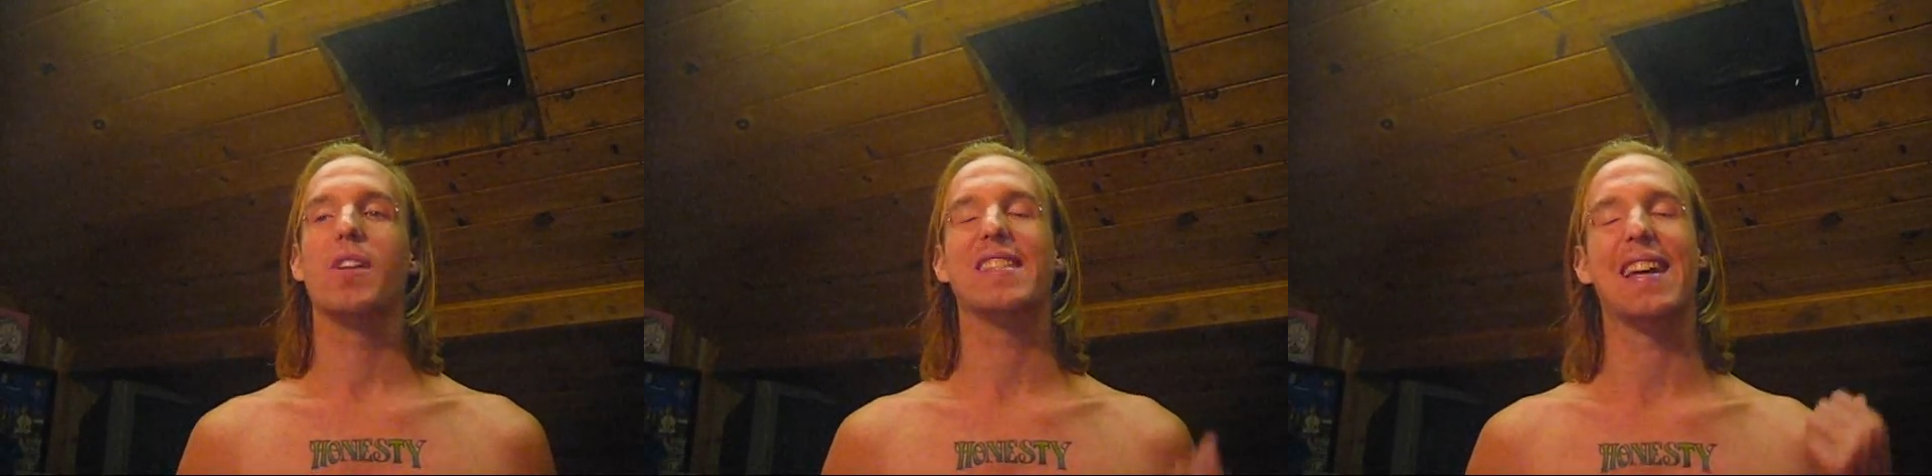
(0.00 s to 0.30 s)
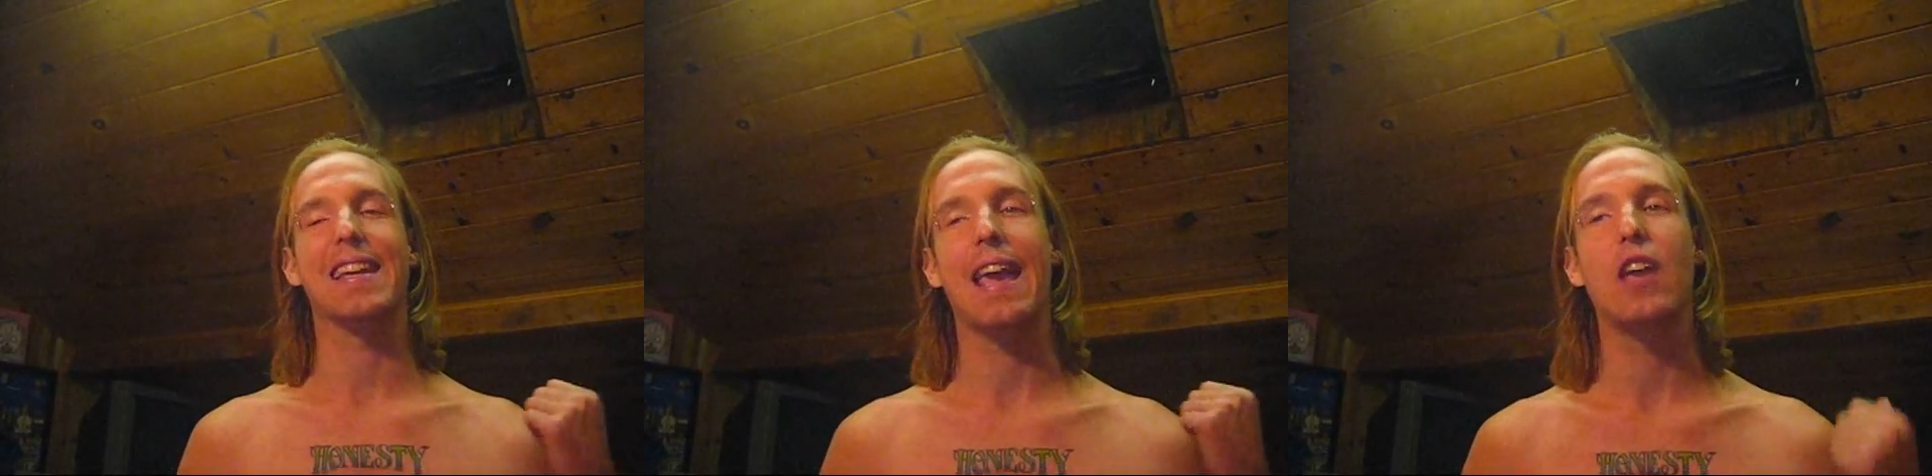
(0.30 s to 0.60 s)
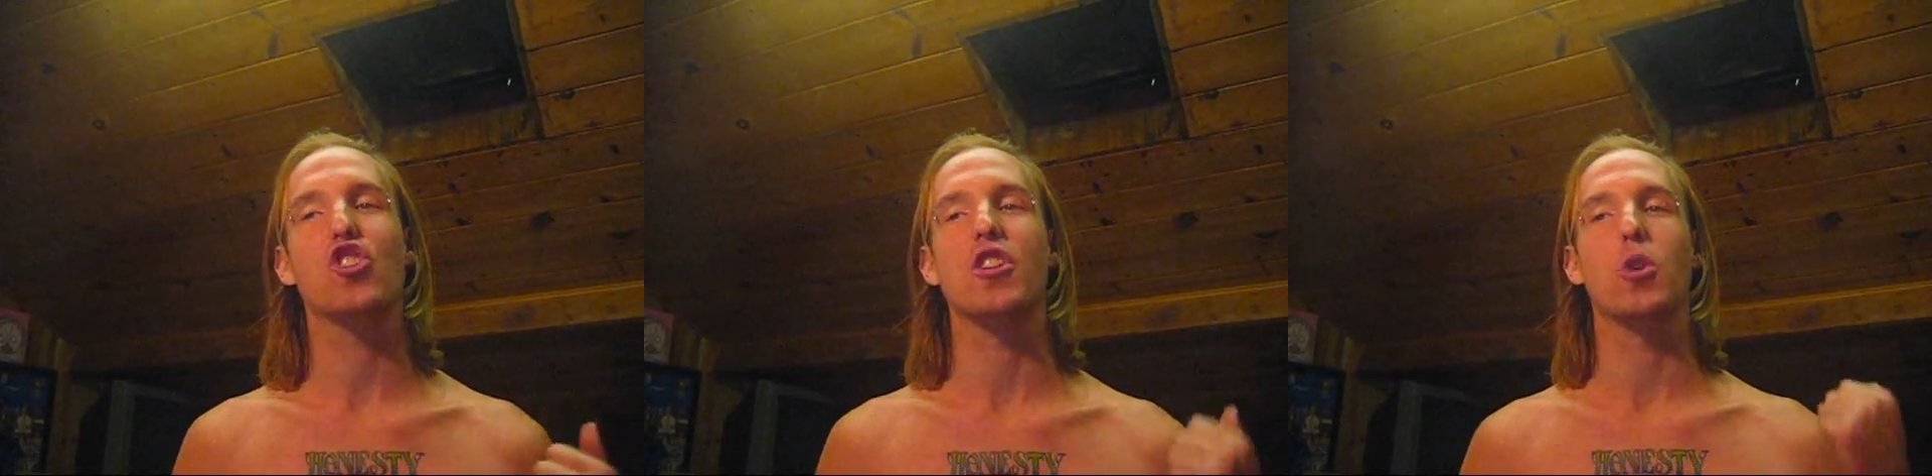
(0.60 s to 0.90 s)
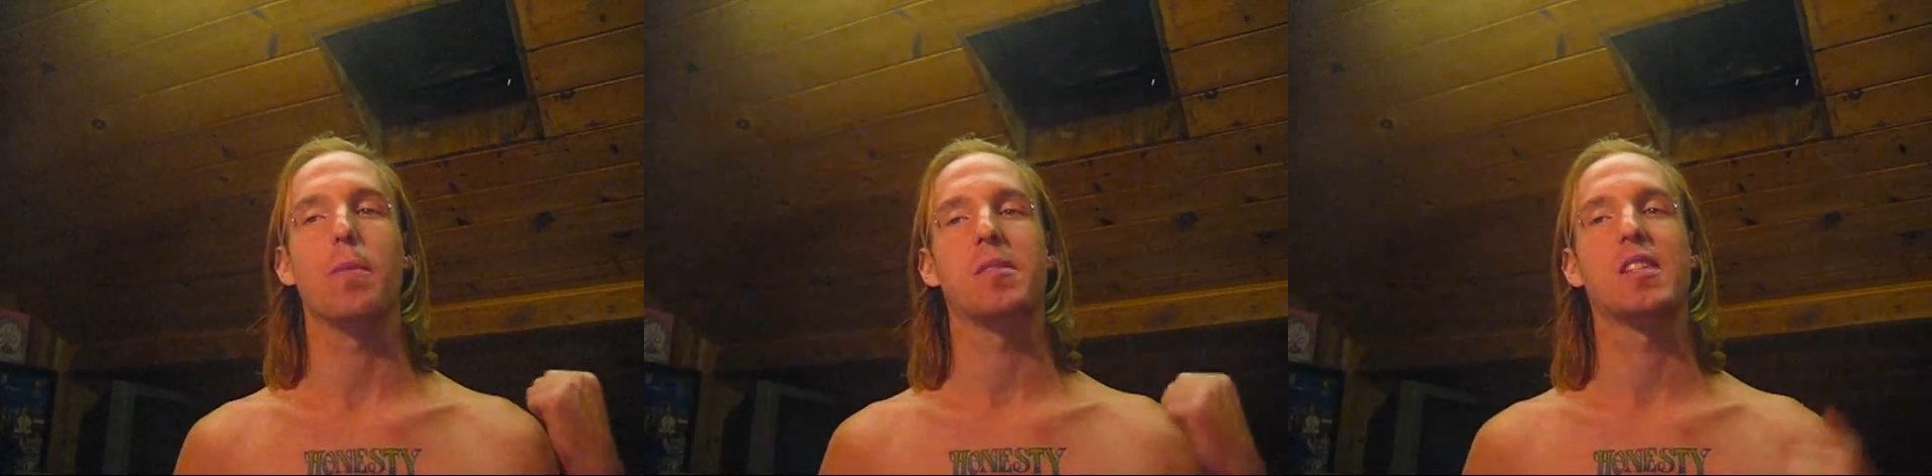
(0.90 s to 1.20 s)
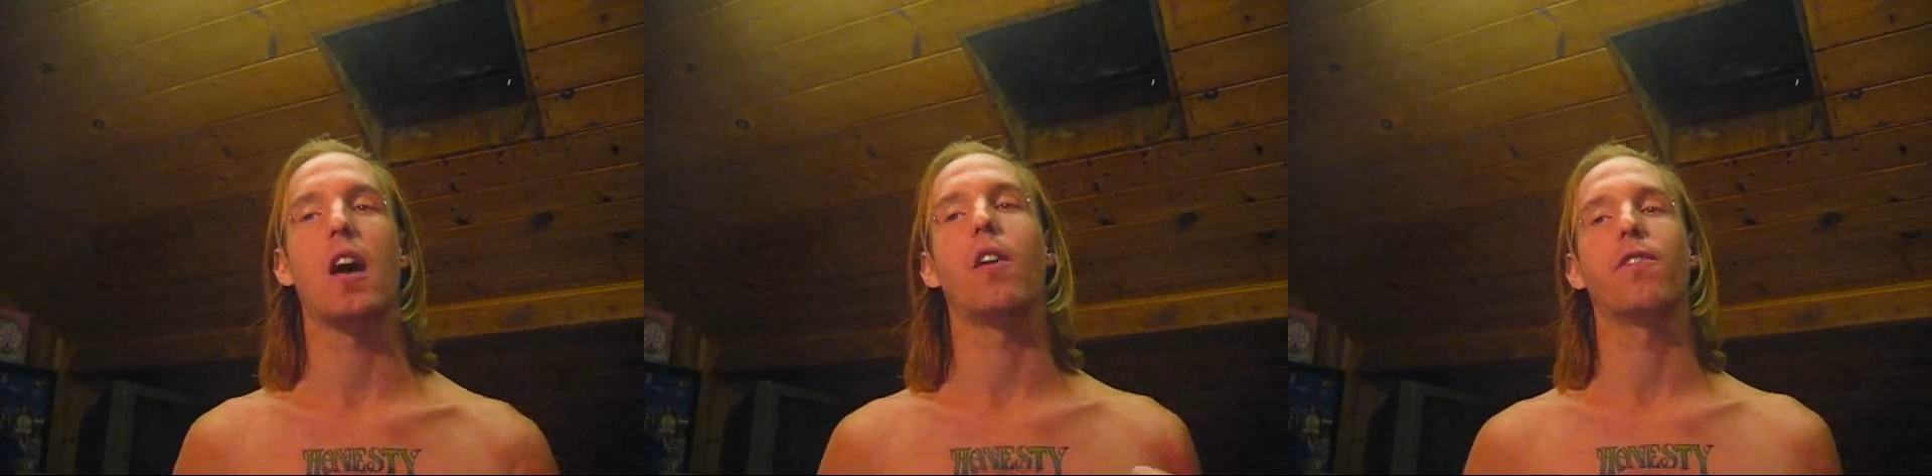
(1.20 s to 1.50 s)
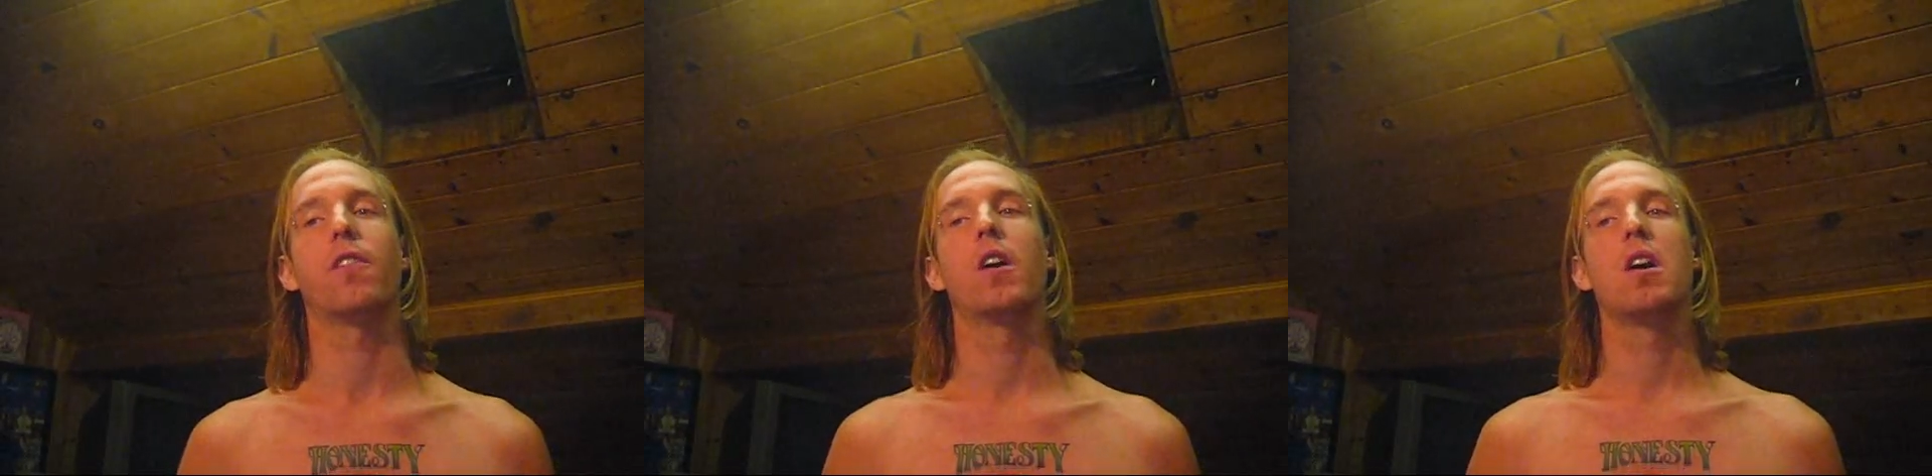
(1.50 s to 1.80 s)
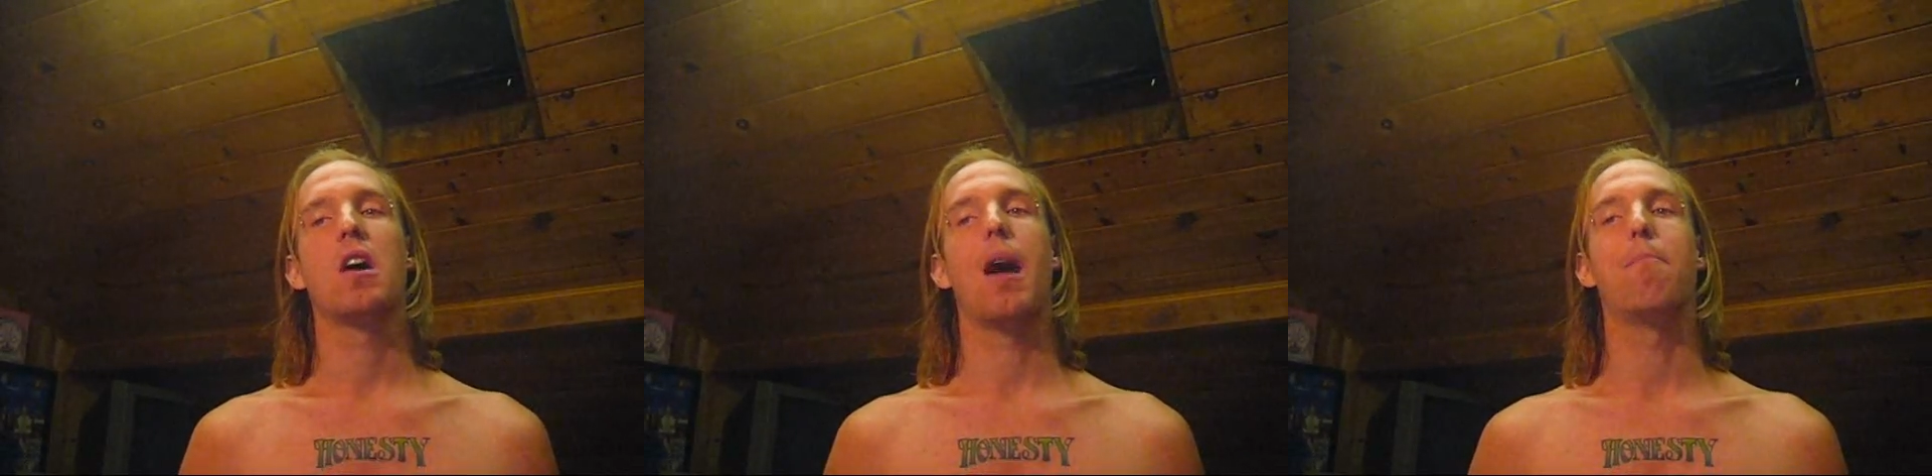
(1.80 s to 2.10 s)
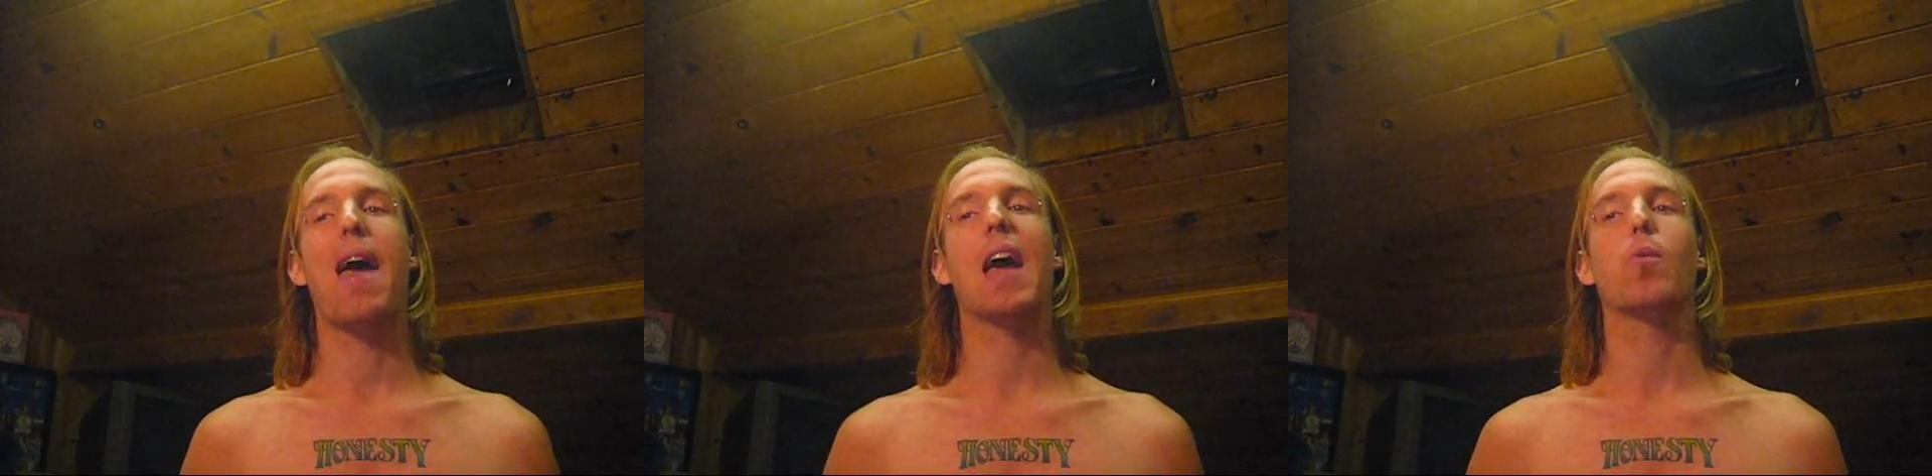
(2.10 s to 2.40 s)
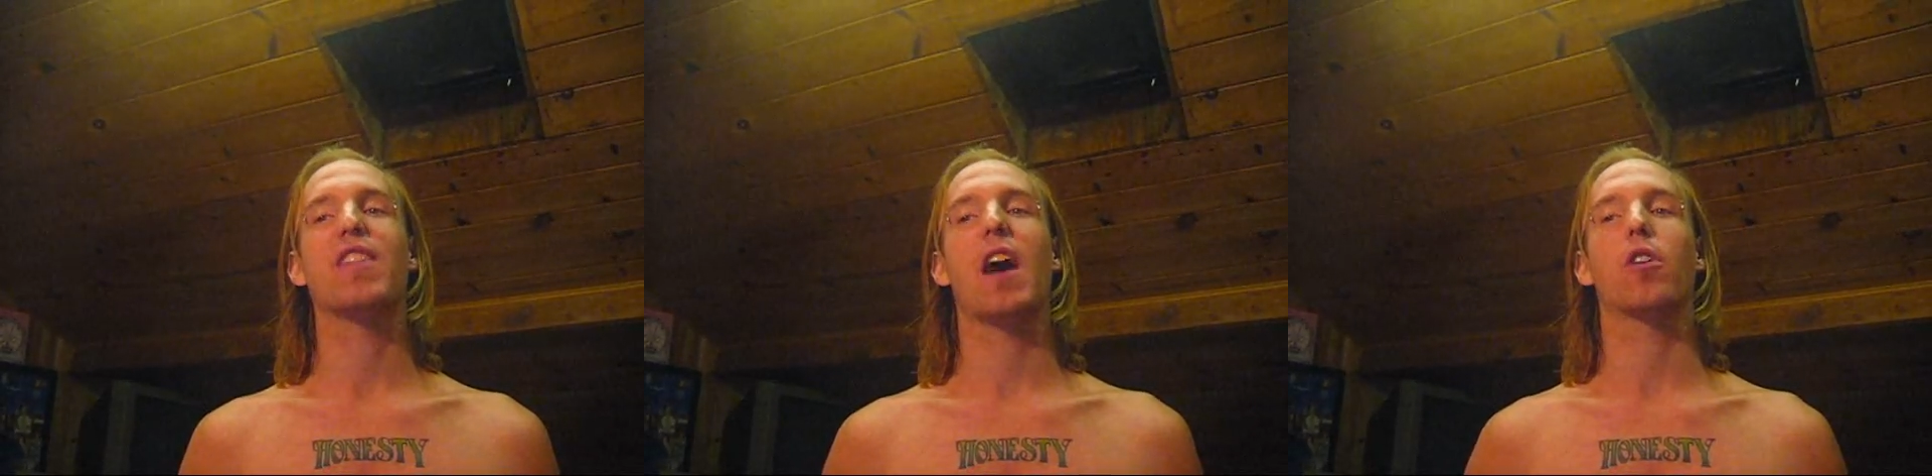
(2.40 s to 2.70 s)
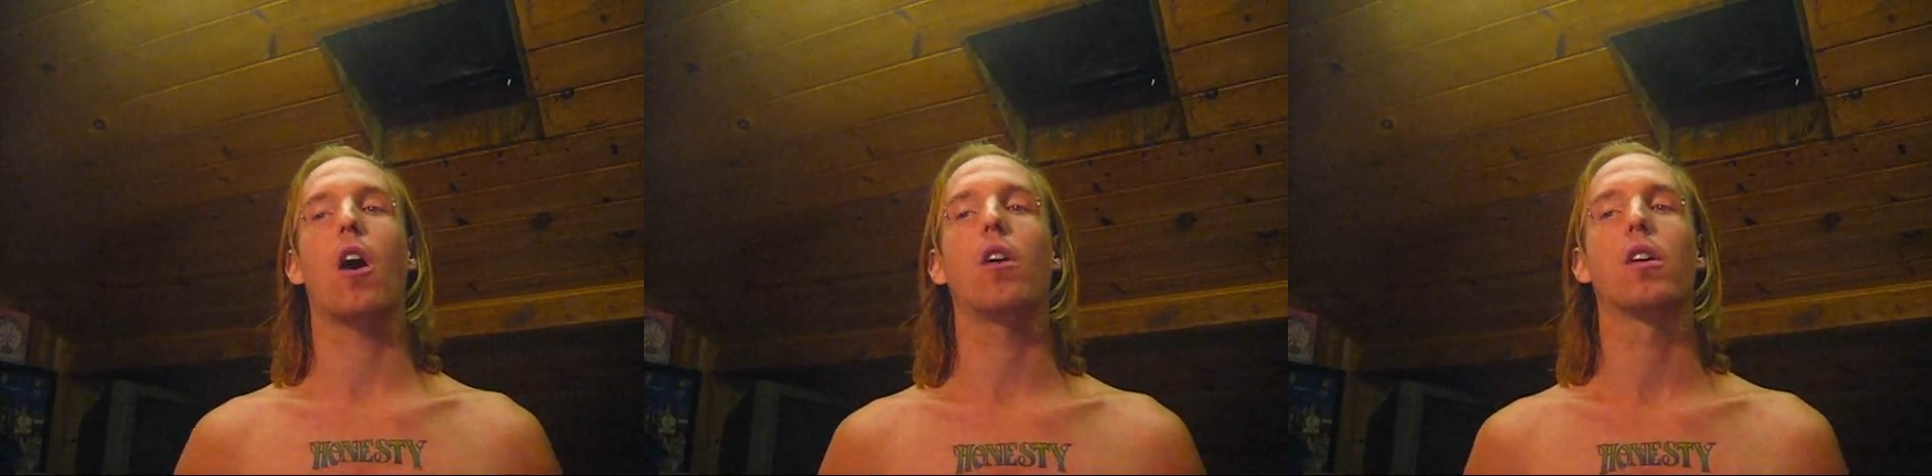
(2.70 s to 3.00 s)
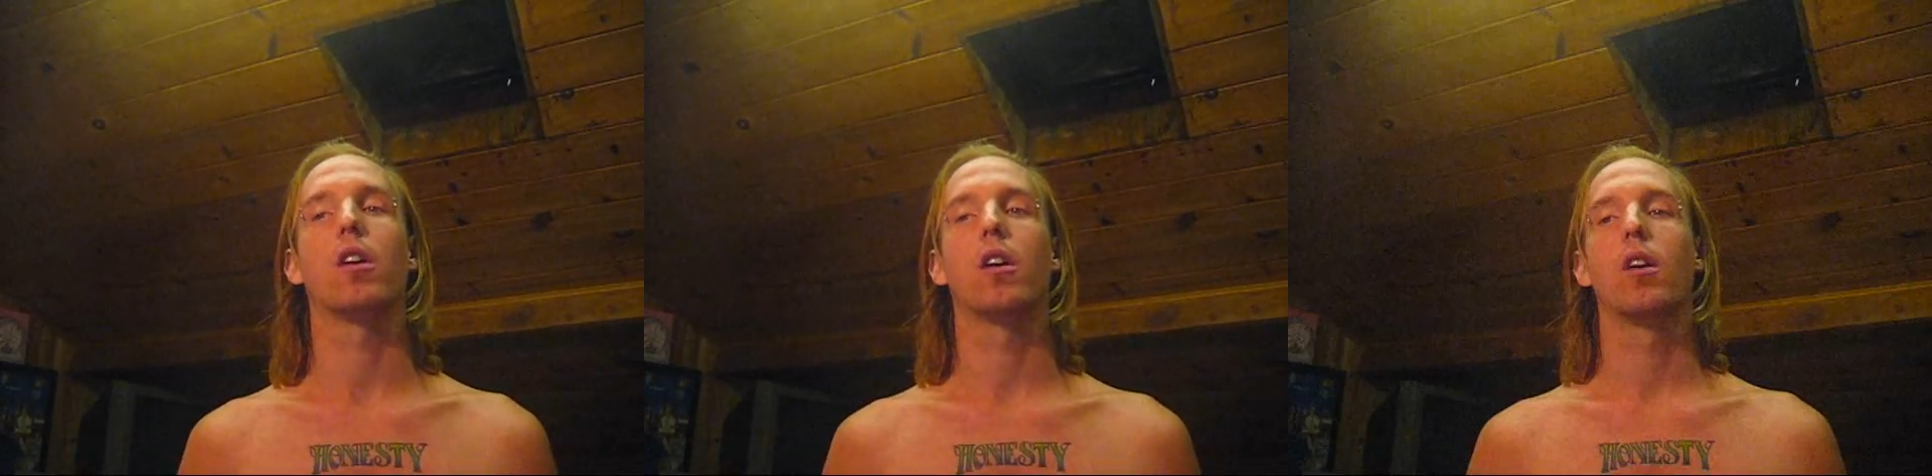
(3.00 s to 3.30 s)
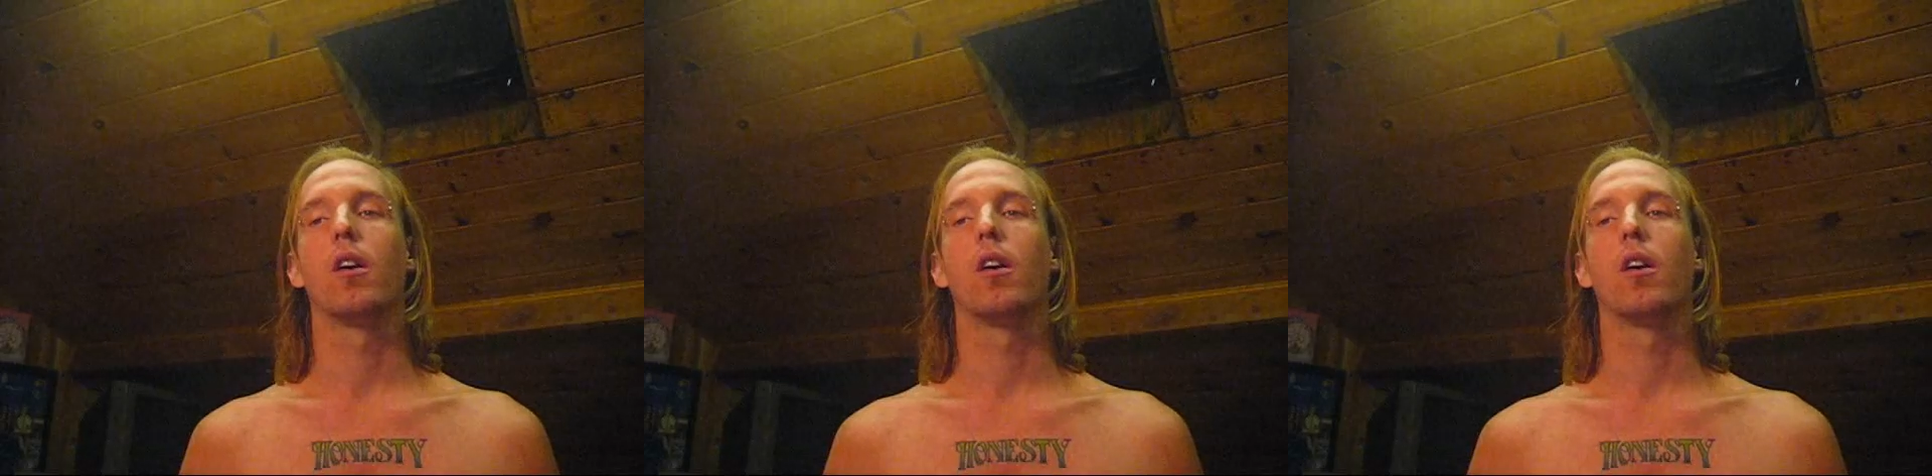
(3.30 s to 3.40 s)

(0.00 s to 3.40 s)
with dedication to himself. A man without color,